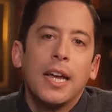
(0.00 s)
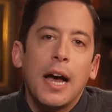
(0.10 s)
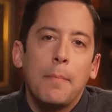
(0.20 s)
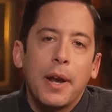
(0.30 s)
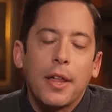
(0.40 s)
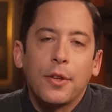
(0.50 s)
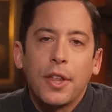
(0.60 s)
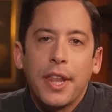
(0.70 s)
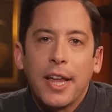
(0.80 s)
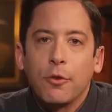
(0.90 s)
Uh, but other
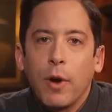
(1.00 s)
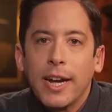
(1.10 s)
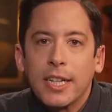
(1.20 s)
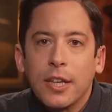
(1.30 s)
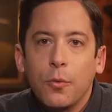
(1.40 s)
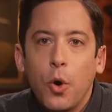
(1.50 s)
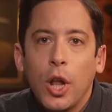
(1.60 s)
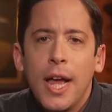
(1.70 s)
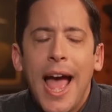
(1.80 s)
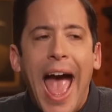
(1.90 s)
than that, the writing's on the
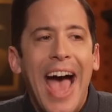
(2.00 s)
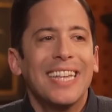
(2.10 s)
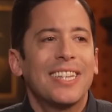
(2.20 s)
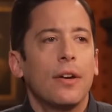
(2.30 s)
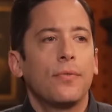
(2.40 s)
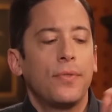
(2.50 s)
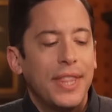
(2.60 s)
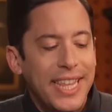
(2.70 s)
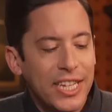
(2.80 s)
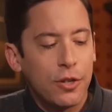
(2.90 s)
wall. As of
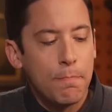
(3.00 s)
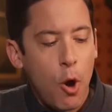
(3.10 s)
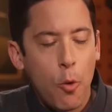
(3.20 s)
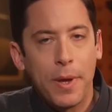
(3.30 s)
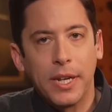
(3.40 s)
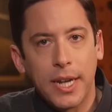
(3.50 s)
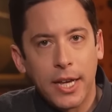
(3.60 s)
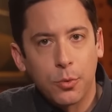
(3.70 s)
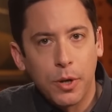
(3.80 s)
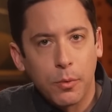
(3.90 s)
this moment,
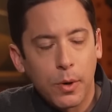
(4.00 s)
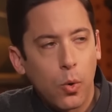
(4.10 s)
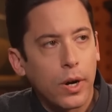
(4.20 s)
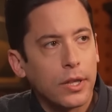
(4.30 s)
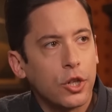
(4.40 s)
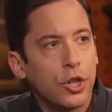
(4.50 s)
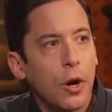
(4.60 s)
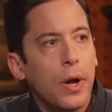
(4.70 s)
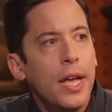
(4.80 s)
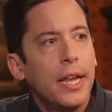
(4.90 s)
as we are recording this
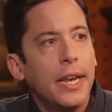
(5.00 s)
show,